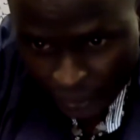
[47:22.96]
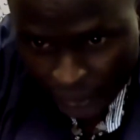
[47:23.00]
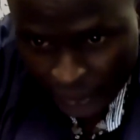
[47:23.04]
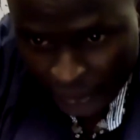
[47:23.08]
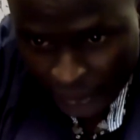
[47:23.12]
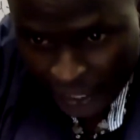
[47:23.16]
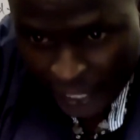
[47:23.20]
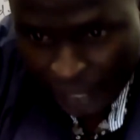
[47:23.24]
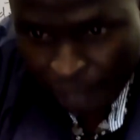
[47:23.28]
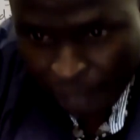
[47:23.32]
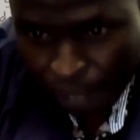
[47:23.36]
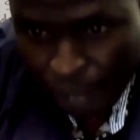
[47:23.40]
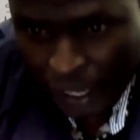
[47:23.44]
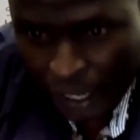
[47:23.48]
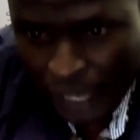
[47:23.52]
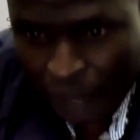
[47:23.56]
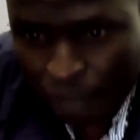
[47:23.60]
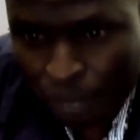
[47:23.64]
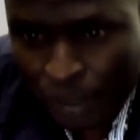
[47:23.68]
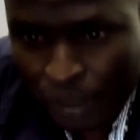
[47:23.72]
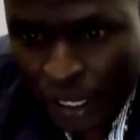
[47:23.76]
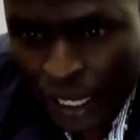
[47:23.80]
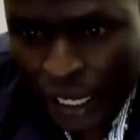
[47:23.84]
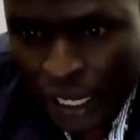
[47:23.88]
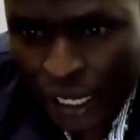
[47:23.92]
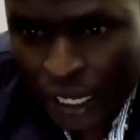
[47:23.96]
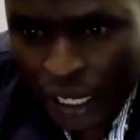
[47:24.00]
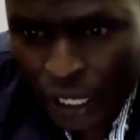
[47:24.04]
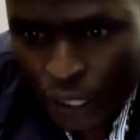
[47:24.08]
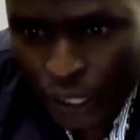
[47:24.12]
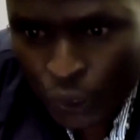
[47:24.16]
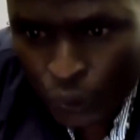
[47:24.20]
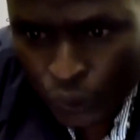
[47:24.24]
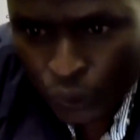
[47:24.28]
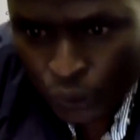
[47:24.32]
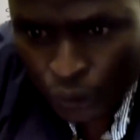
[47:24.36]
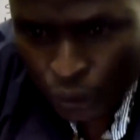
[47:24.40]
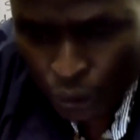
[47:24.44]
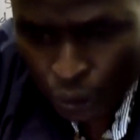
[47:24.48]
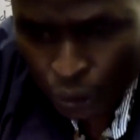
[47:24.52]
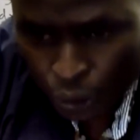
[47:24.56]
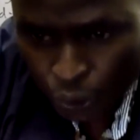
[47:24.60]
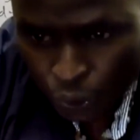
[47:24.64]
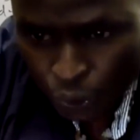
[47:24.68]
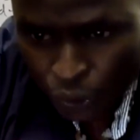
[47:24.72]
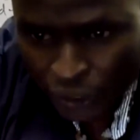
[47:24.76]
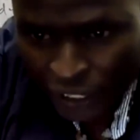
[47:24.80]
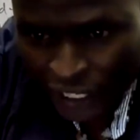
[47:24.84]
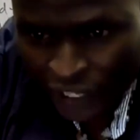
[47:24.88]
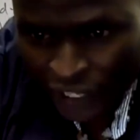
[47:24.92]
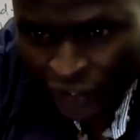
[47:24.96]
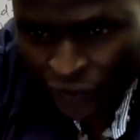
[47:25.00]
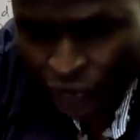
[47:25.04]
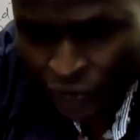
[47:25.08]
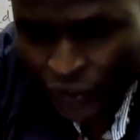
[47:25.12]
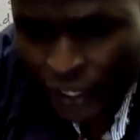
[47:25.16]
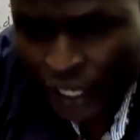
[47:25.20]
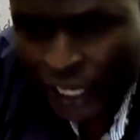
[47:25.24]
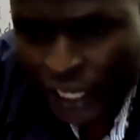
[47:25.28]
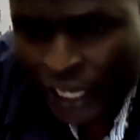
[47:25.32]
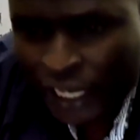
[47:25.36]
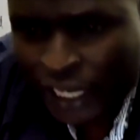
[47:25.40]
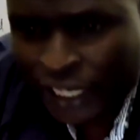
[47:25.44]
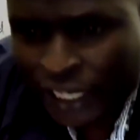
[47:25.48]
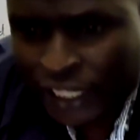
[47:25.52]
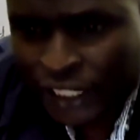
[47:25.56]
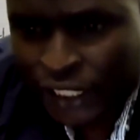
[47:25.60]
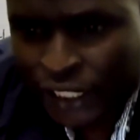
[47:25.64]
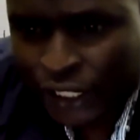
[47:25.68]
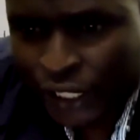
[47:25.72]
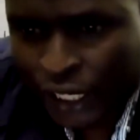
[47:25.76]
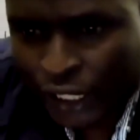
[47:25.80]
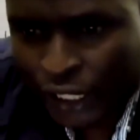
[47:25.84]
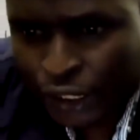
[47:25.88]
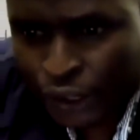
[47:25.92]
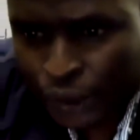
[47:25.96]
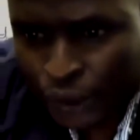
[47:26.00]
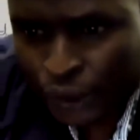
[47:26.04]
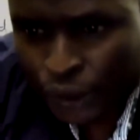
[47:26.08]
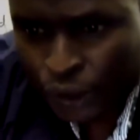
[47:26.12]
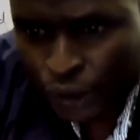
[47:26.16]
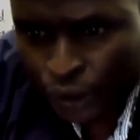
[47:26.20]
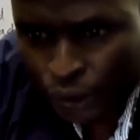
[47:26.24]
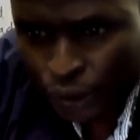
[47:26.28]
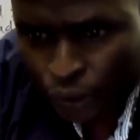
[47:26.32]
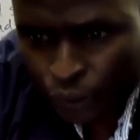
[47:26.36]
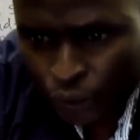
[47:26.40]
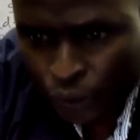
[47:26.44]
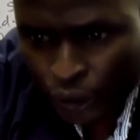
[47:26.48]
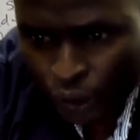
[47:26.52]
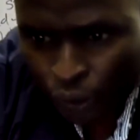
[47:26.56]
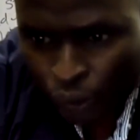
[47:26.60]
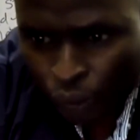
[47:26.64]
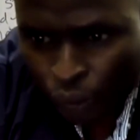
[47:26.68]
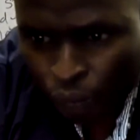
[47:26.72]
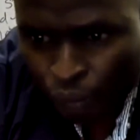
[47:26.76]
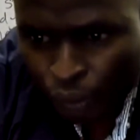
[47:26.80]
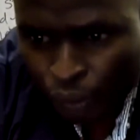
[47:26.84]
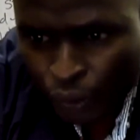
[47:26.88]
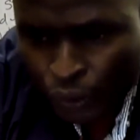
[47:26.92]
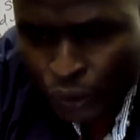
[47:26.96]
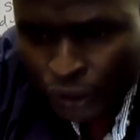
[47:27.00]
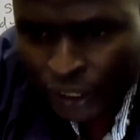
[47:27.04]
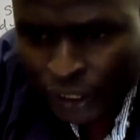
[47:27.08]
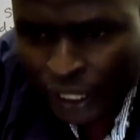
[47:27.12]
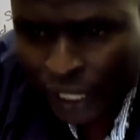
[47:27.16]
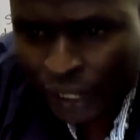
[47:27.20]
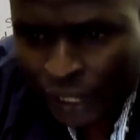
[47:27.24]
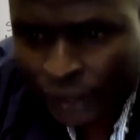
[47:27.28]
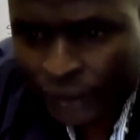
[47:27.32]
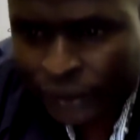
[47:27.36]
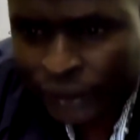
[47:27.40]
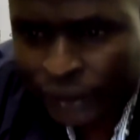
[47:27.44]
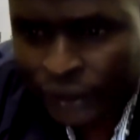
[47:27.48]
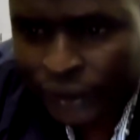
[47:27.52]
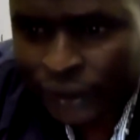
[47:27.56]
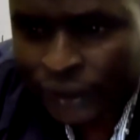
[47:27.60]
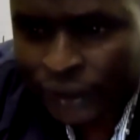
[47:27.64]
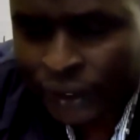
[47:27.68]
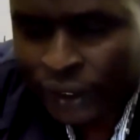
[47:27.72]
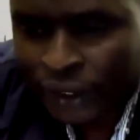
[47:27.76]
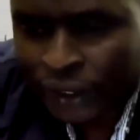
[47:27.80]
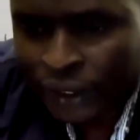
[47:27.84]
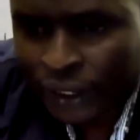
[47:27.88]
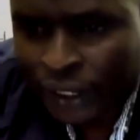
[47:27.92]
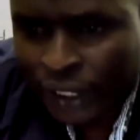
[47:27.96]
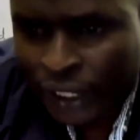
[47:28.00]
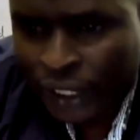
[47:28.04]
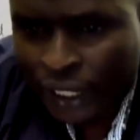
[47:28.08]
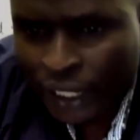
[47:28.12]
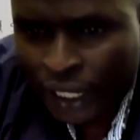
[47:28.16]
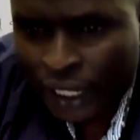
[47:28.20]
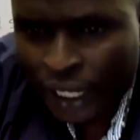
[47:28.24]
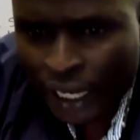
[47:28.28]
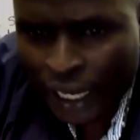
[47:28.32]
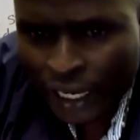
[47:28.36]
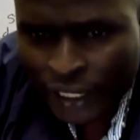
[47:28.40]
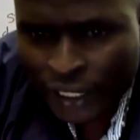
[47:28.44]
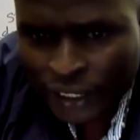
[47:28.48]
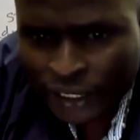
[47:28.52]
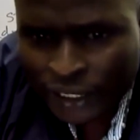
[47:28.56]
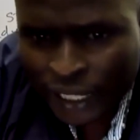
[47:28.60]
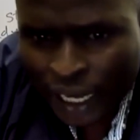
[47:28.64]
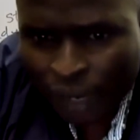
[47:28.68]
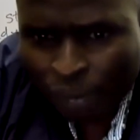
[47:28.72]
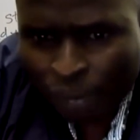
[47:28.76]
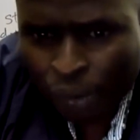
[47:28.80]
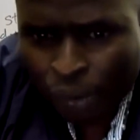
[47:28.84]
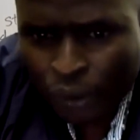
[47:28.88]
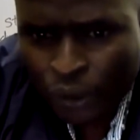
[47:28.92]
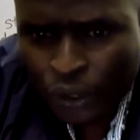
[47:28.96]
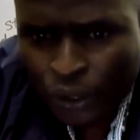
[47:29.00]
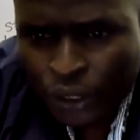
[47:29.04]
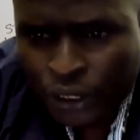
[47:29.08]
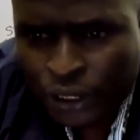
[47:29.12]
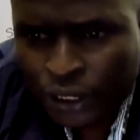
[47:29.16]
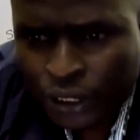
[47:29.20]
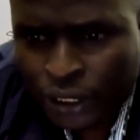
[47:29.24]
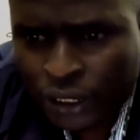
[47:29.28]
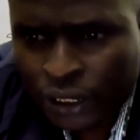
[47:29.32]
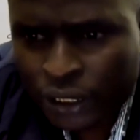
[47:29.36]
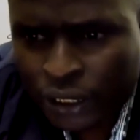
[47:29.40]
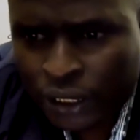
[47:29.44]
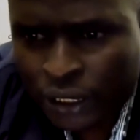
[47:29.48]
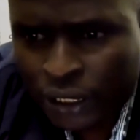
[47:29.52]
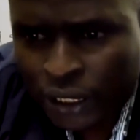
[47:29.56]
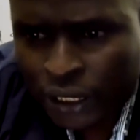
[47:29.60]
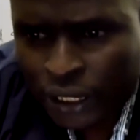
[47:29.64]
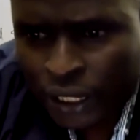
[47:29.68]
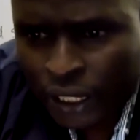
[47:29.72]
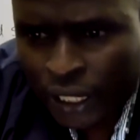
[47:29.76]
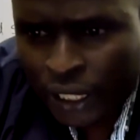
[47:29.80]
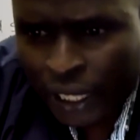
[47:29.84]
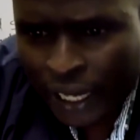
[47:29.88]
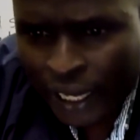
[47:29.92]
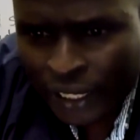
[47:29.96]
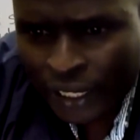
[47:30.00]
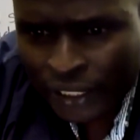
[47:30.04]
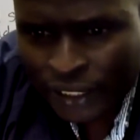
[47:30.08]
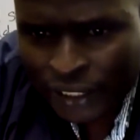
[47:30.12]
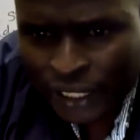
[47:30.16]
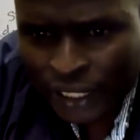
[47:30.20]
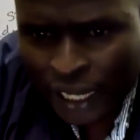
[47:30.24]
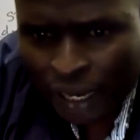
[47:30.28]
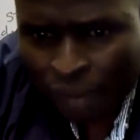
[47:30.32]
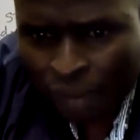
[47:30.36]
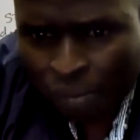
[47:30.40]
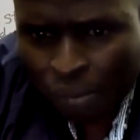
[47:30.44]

They may be used to give instructions to the computer. Examples is